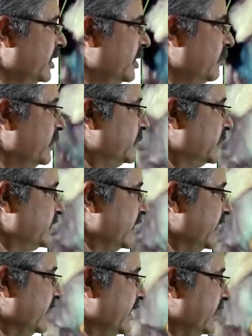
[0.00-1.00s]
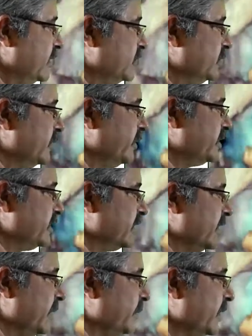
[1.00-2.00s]
which was a little lateral to the original
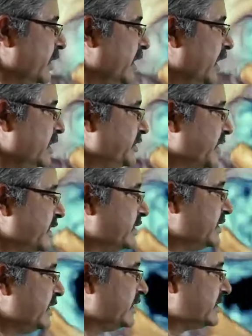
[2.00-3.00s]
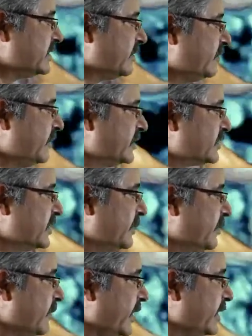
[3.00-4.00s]
clip. As you can see, this is the first clip
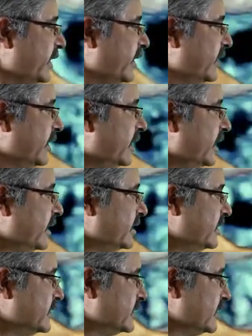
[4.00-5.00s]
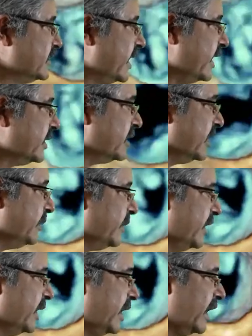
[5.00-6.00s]
right here. This is the second clip.
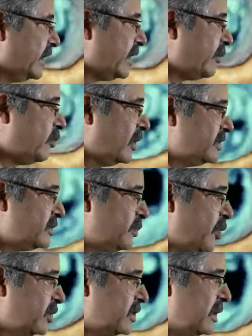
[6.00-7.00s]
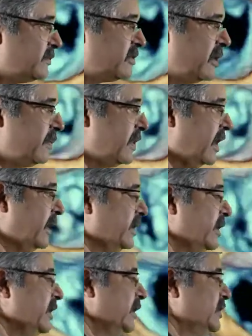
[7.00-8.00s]
And then once both clips are applied,
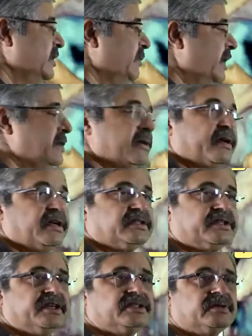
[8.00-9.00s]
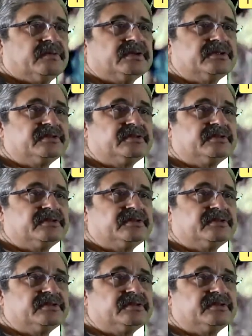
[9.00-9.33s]
the mitral regurgitation was